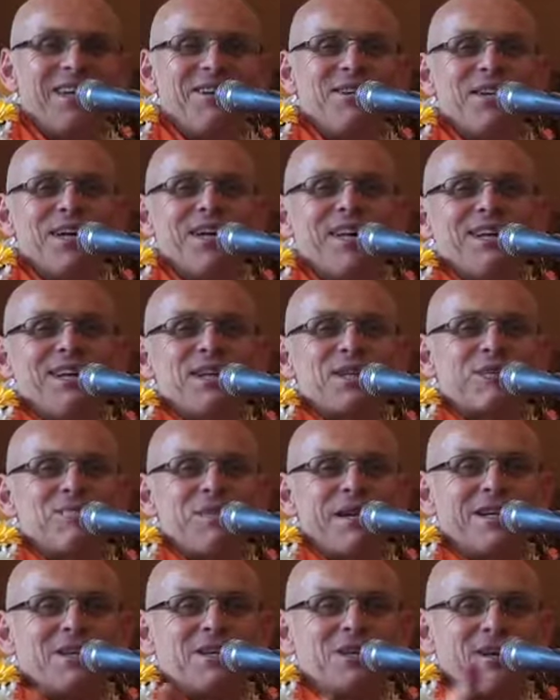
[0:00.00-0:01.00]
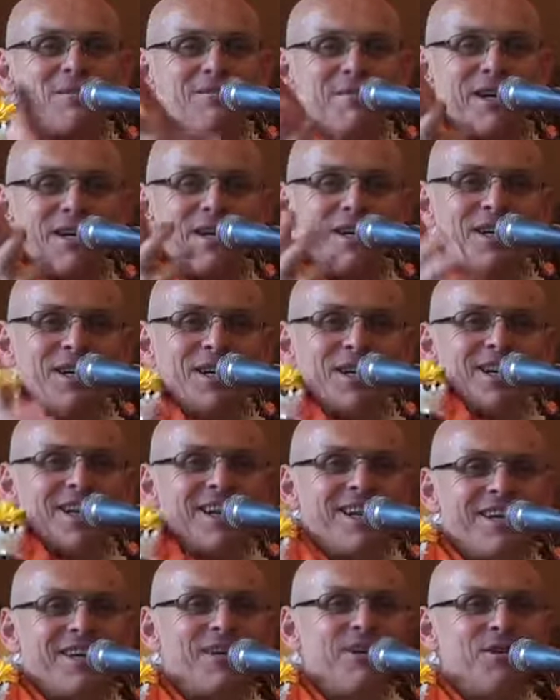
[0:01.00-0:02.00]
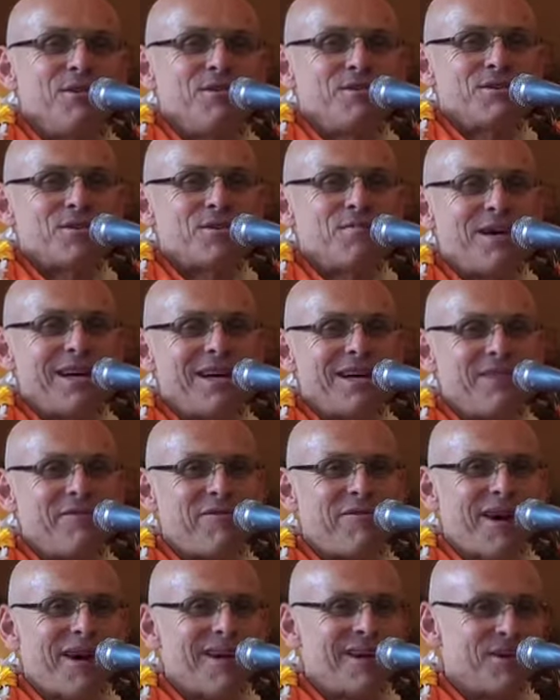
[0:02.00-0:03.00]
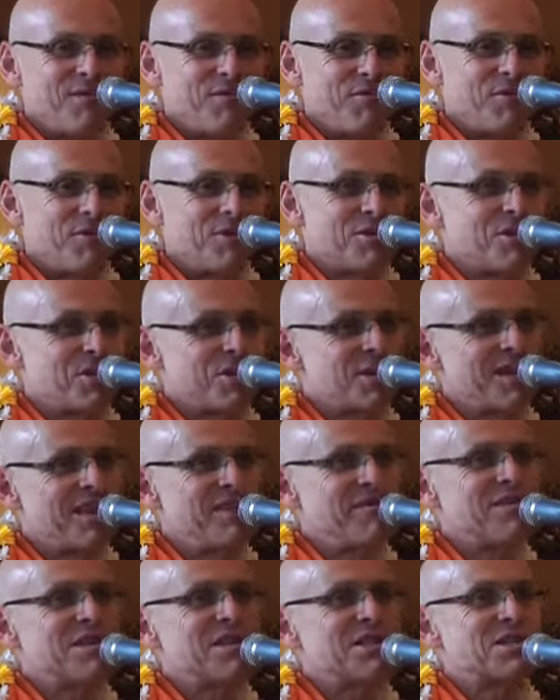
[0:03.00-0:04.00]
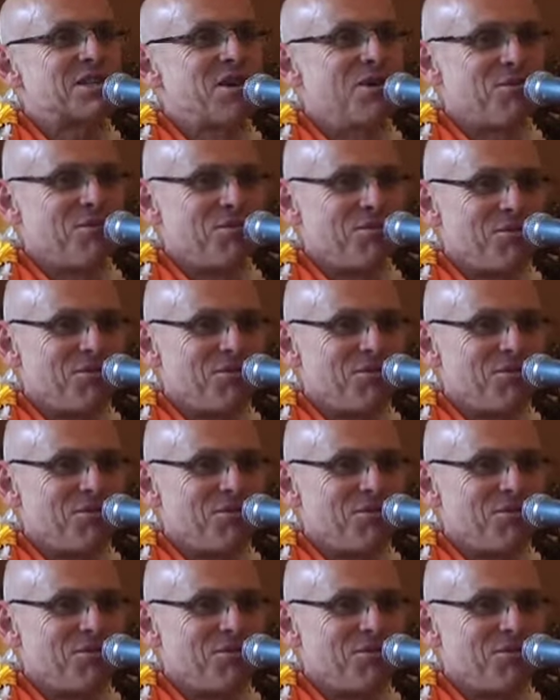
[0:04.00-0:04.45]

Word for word: and then they spend some money, you know, to buy the firewood to save his soul.